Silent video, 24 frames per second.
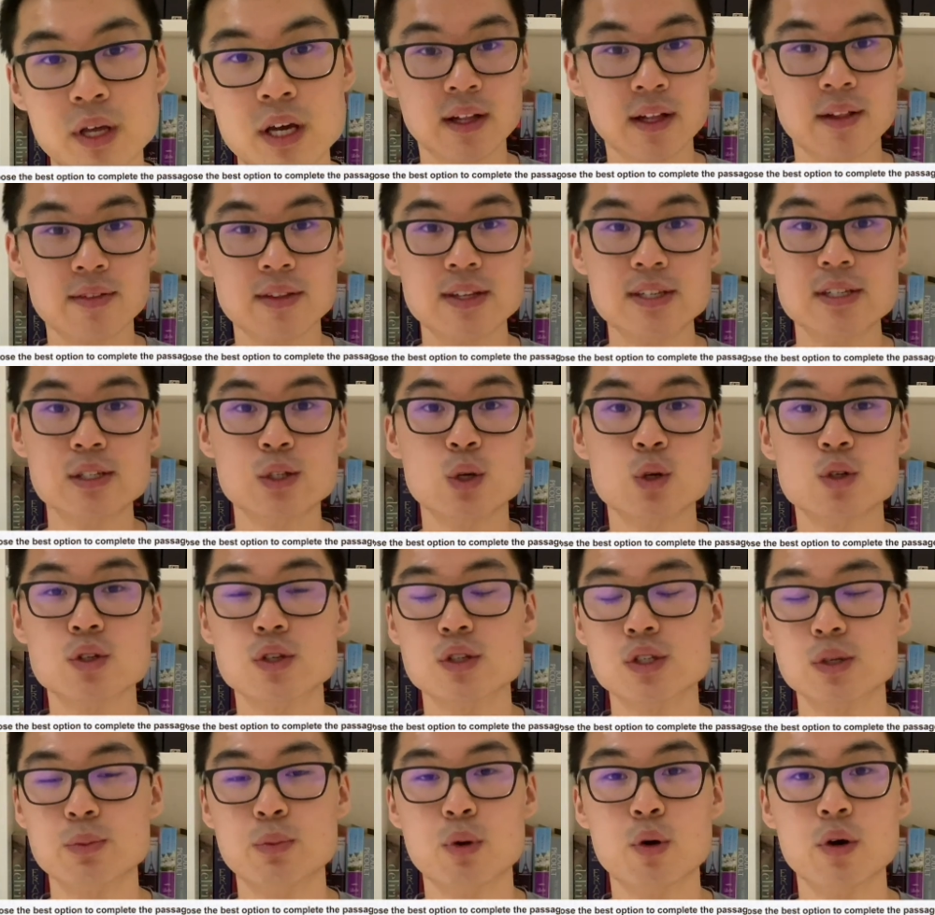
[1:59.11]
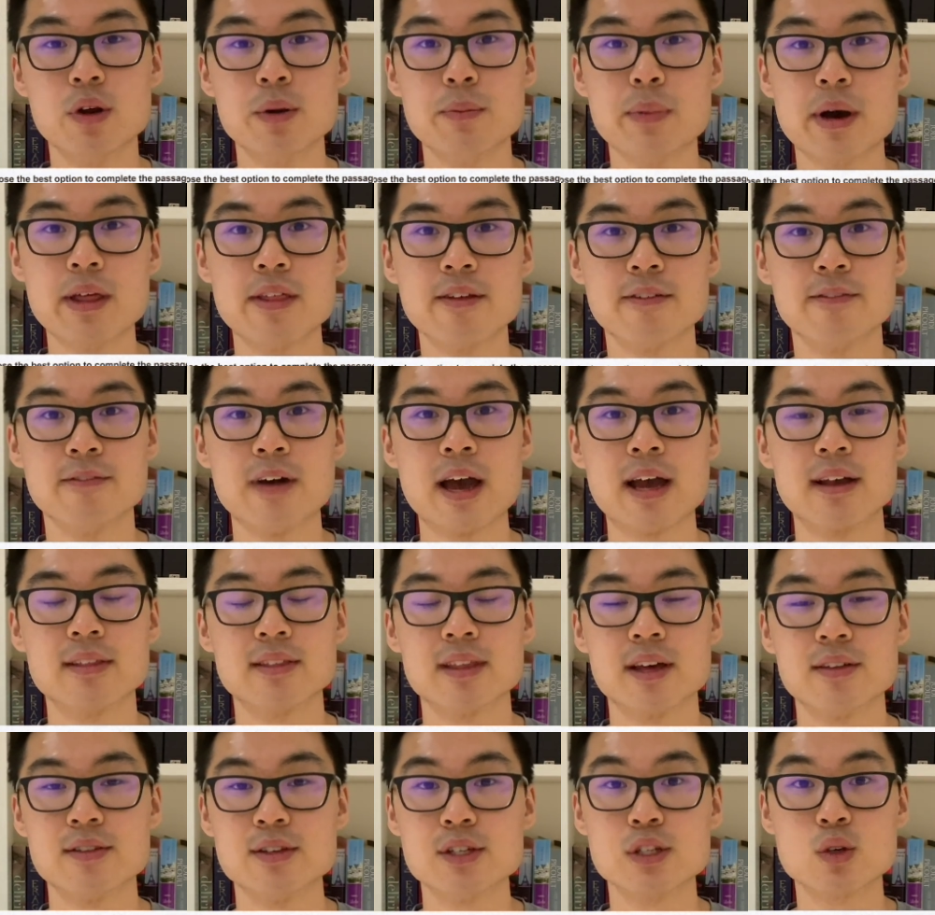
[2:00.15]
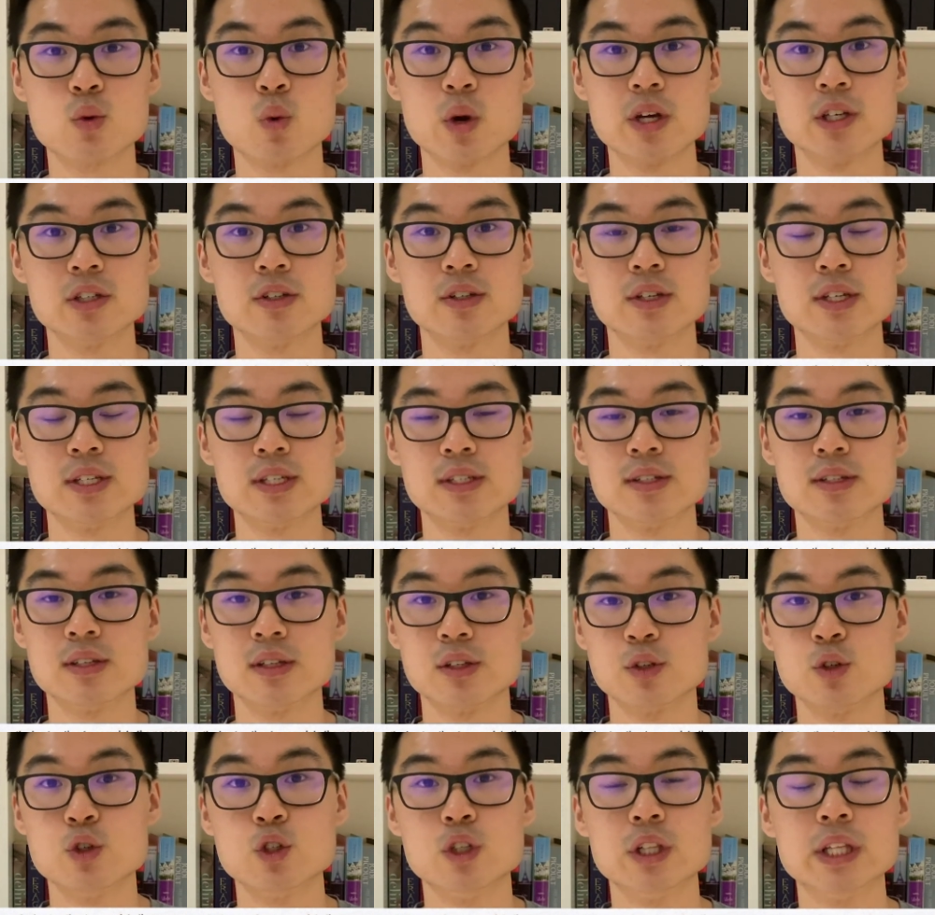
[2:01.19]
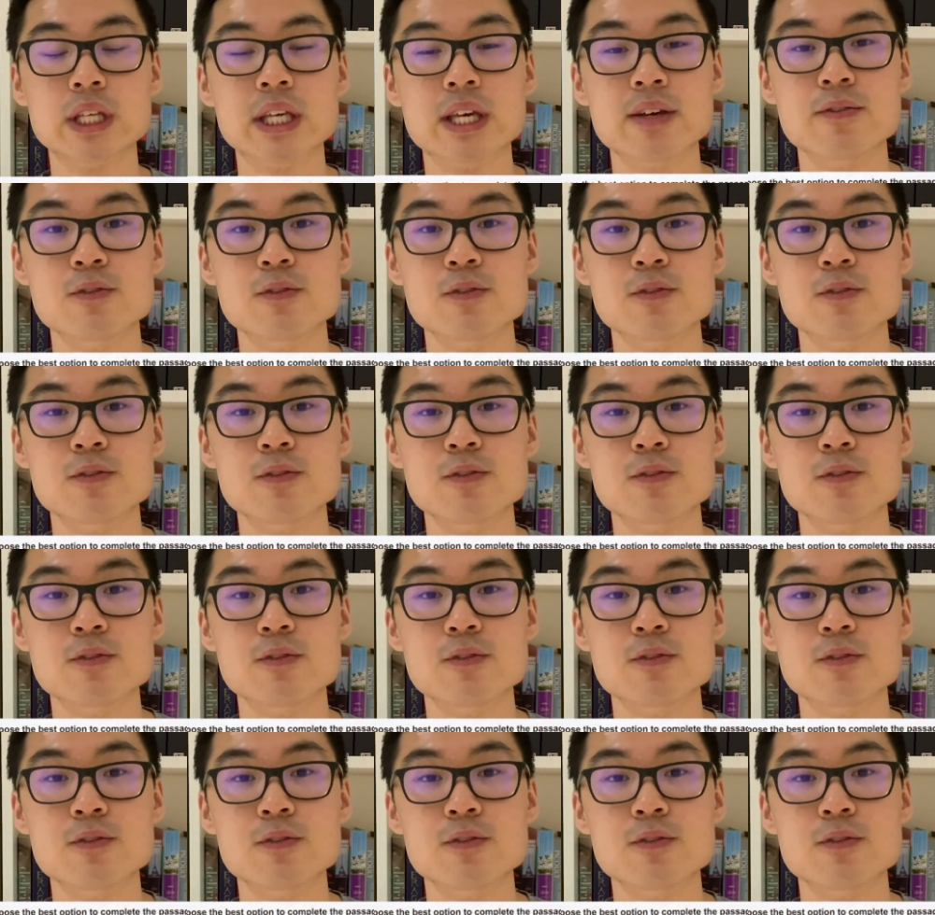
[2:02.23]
This is also supported by the fact that this question is usually given